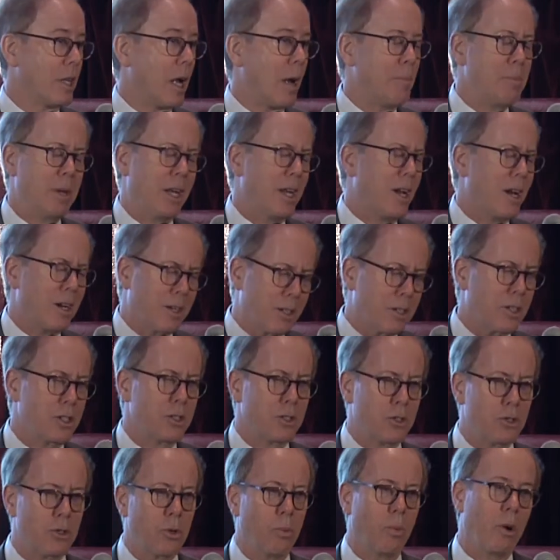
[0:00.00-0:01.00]
I mean, not
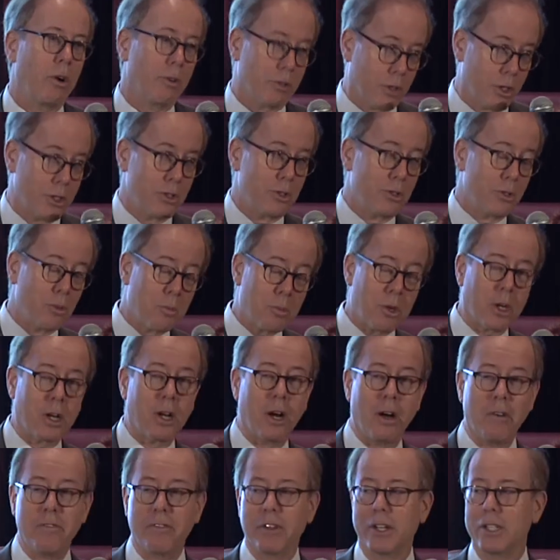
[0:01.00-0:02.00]
consumer
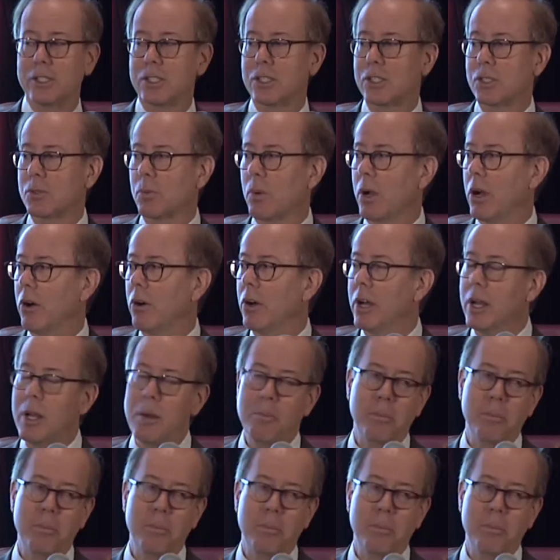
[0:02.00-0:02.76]
confidence as well,